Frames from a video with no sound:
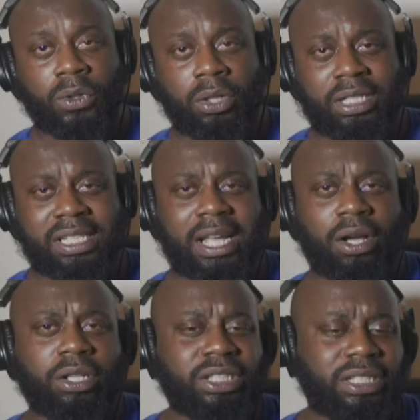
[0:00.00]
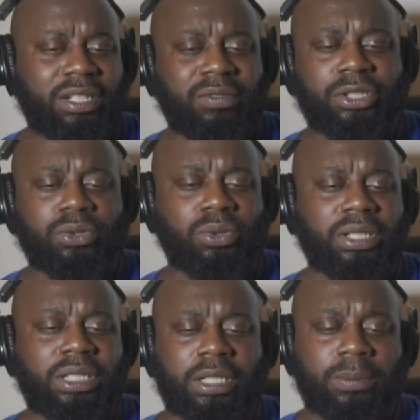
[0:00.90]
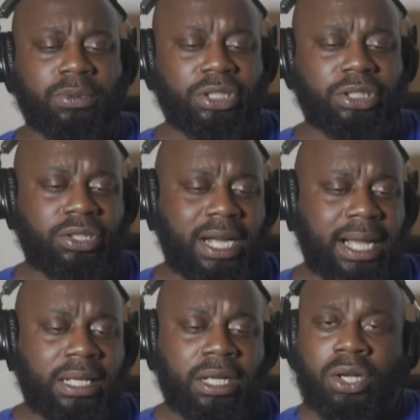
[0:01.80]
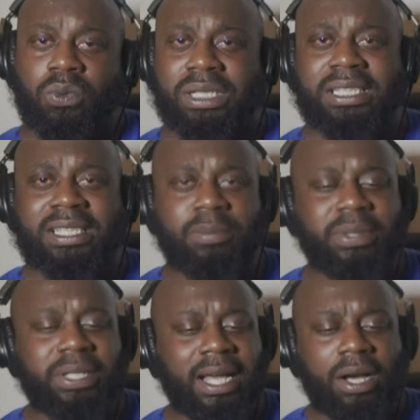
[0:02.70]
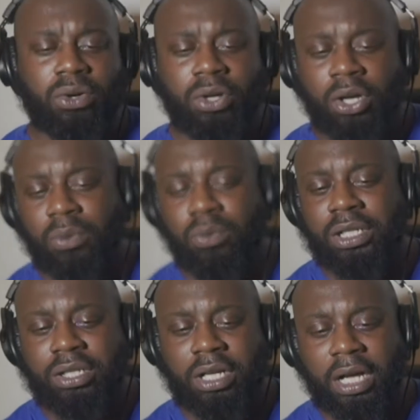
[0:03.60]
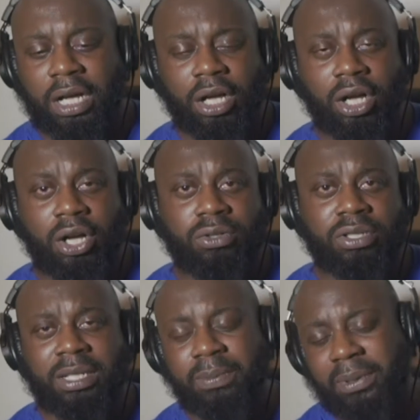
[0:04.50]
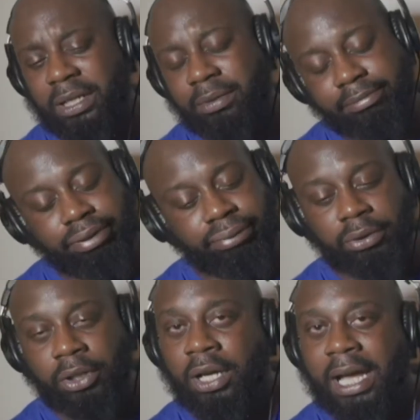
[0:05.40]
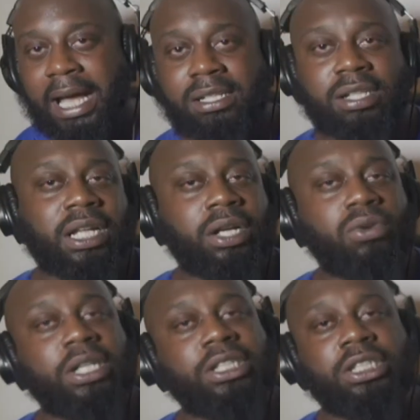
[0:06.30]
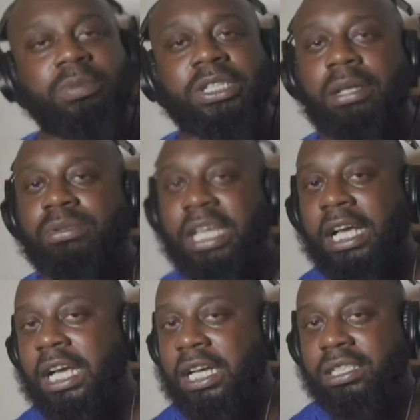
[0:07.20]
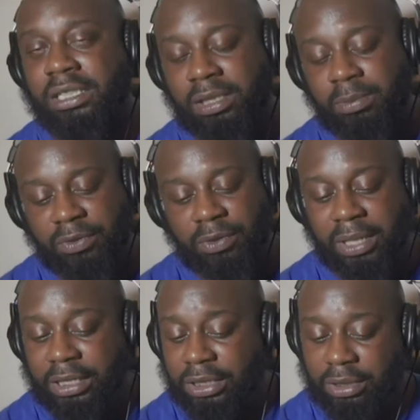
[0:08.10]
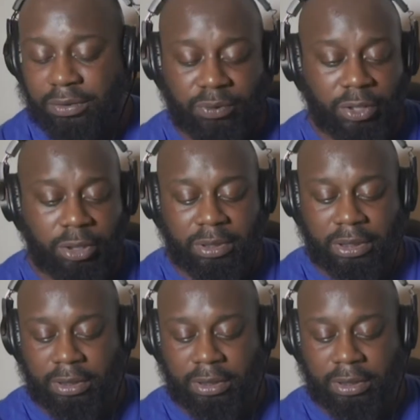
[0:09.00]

is they all just individual and linked up on this track? What's TPL? And what's OTP? Asked a lot of questions, but you know what I'm saying? Cuz need some information. You feel me?